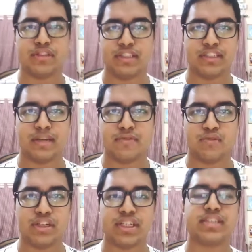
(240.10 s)
for this type of
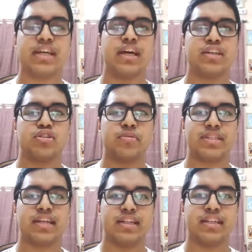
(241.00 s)
questions. So
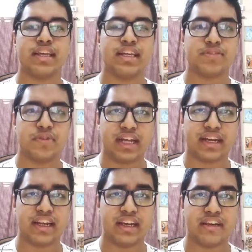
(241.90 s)
basically the thing is, for
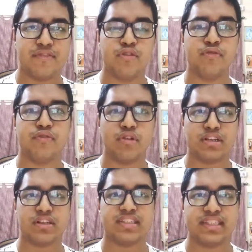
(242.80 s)
technical interview,
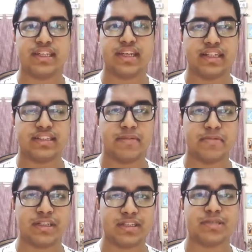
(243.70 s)
focus on C and C++,
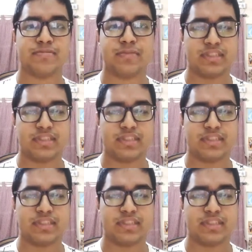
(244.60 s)
because